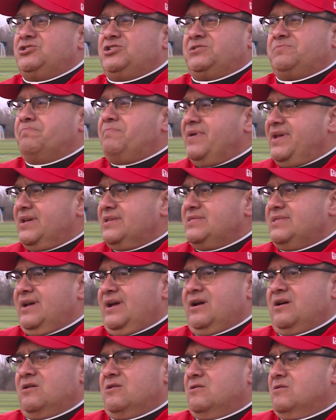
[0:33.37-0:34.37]
just being
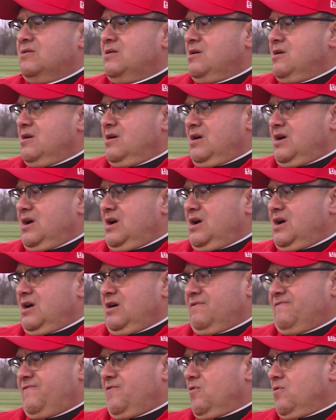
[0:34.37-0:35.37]
there
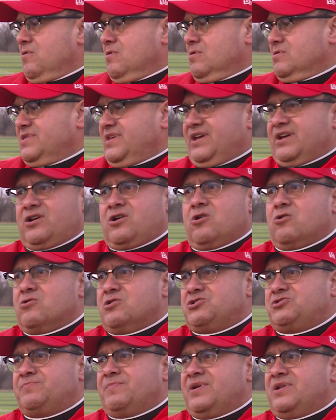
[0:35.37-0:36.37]
uh, for the
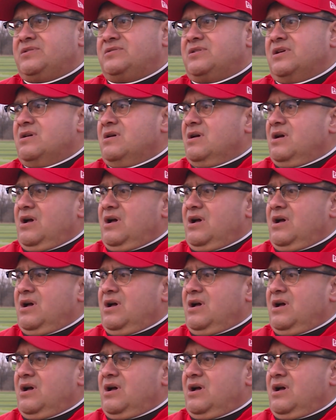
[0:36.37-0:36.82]
encouragement,